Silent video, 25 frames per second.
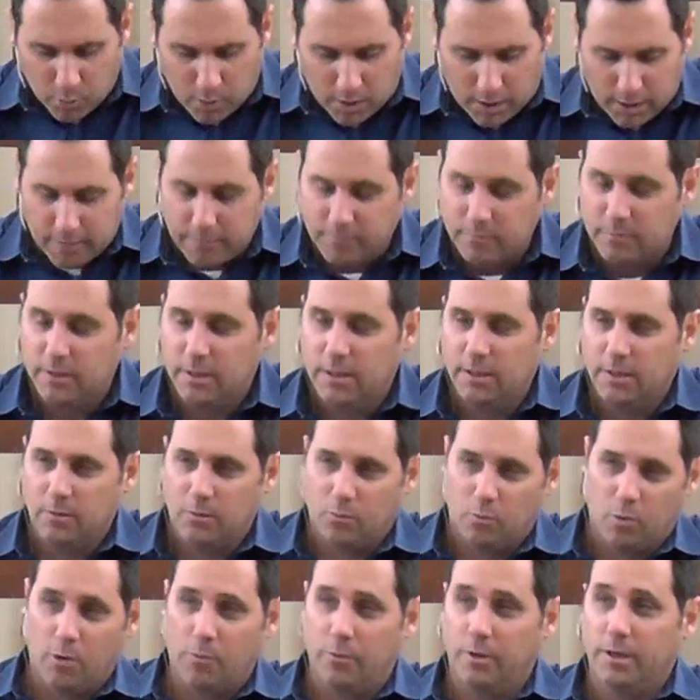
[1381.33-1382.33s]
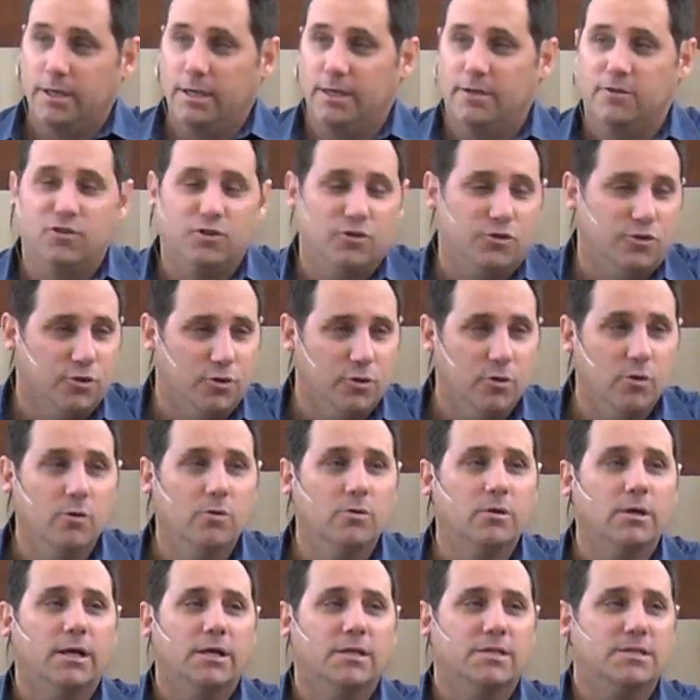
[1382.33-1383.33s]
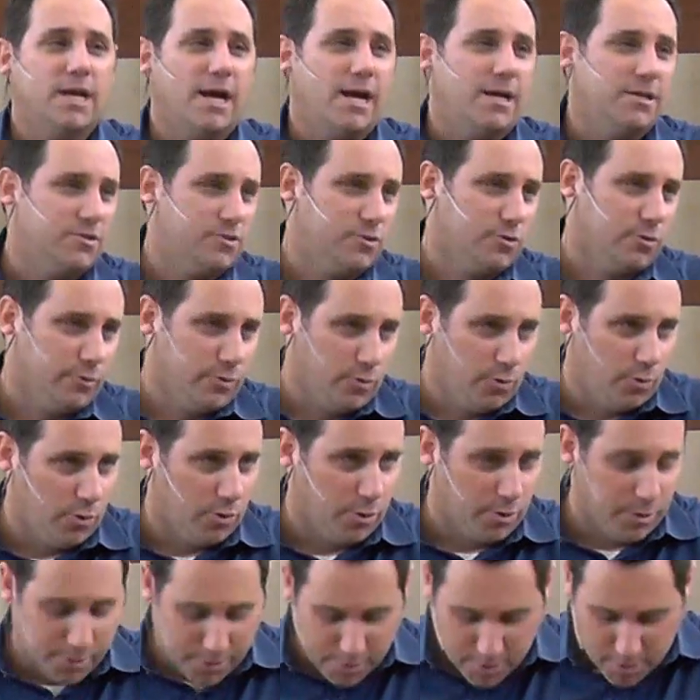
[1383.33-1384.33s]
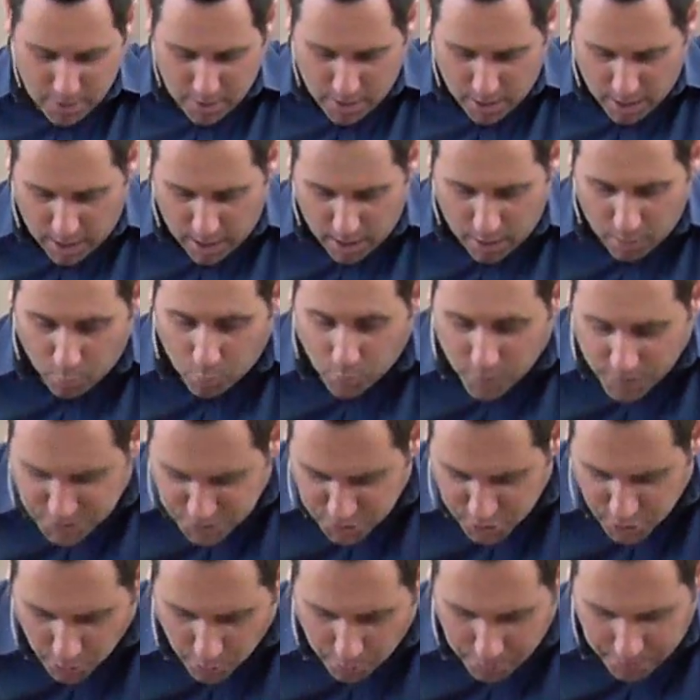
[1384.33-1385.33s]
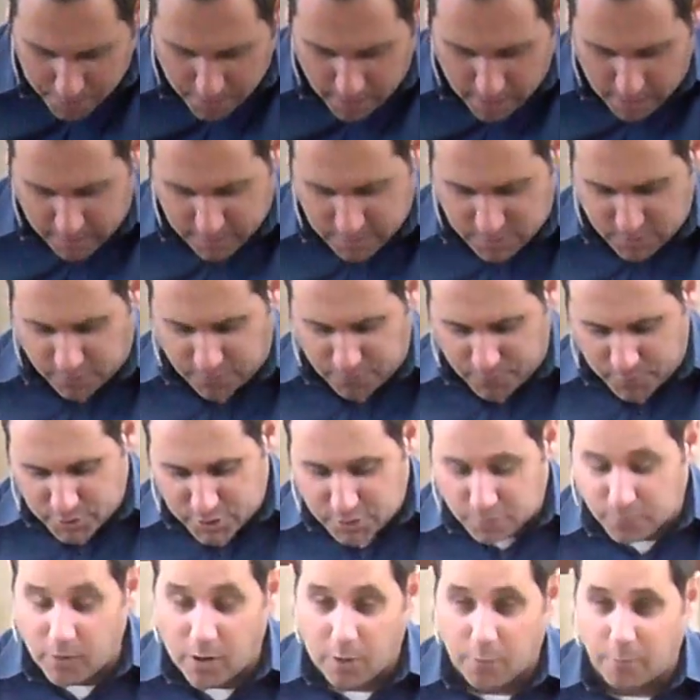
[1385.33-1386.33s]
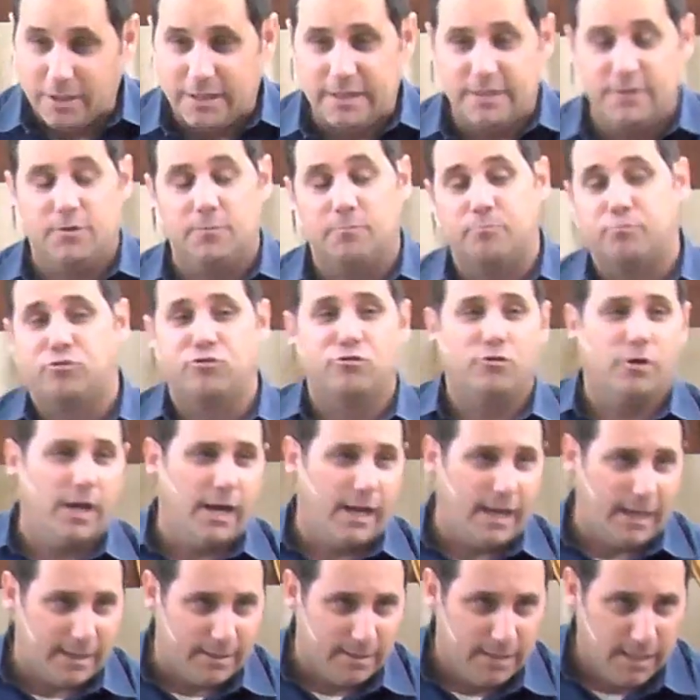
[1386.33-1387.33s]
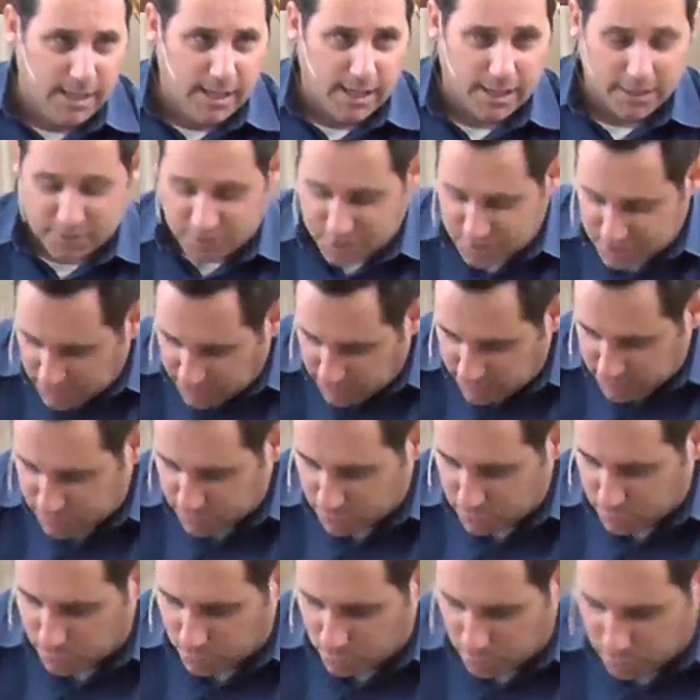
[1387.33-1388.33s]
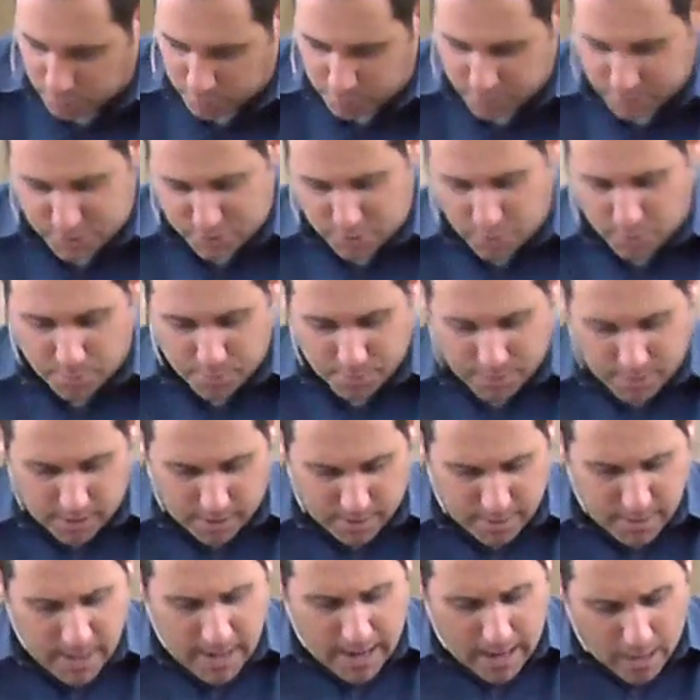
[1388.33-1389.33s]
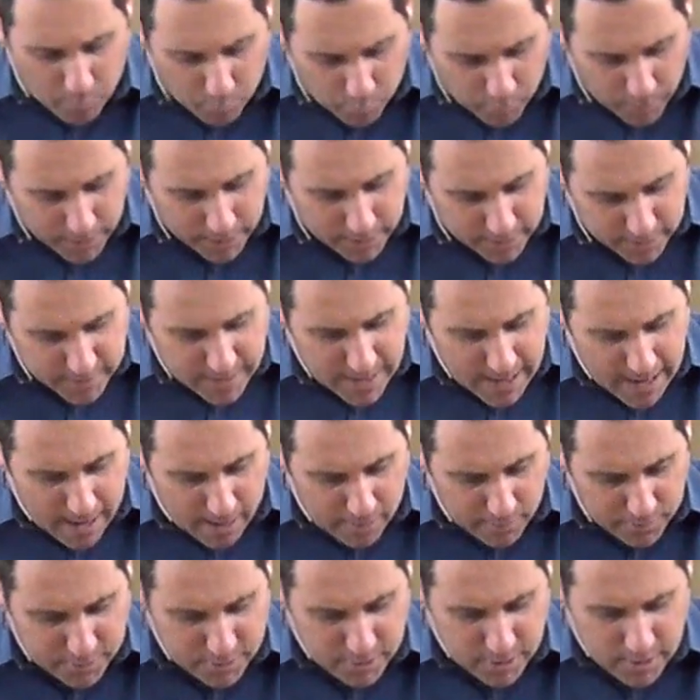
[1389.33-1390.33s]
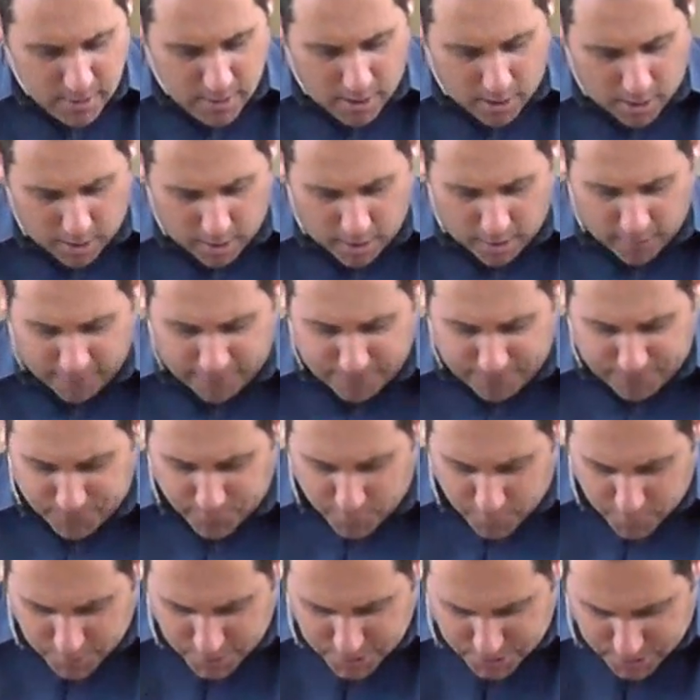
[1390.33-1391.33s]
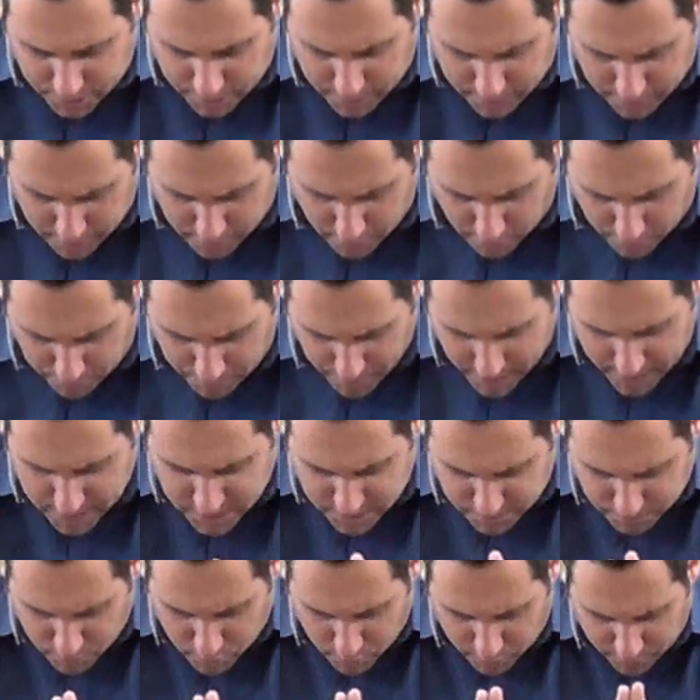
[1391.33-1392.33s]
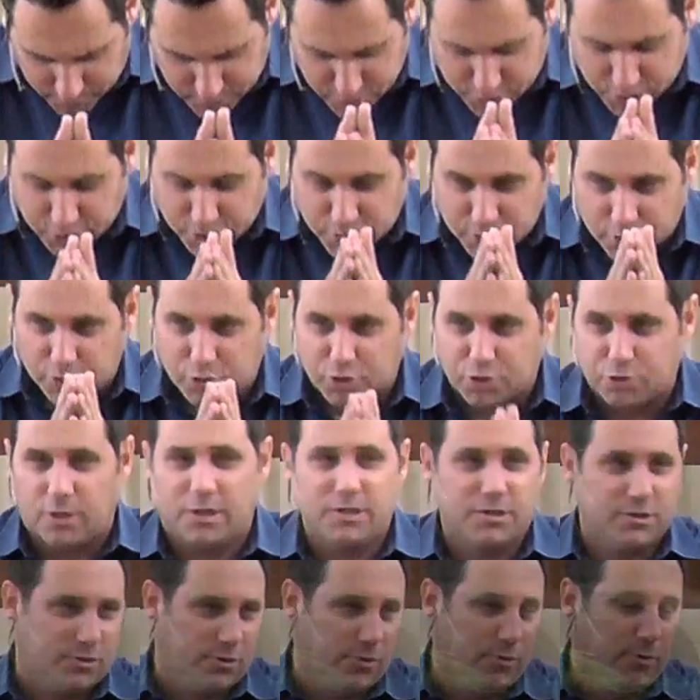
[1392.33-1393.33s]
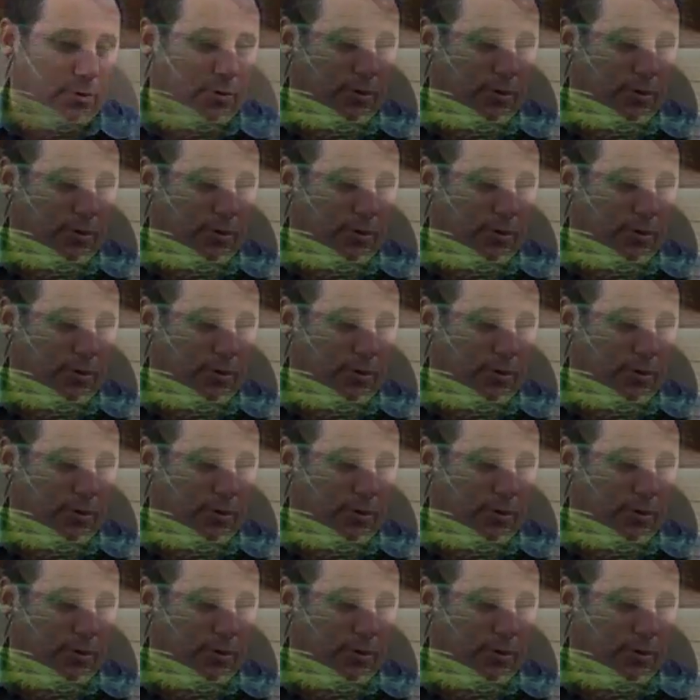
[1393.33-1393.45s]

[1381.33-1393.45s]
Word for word: one, what we need to do is ask the Lord uh, what's going on. So, first of all, we need to pray and seek the Lord what's going on. And when in doubt, our, our first and our best move is just to trust the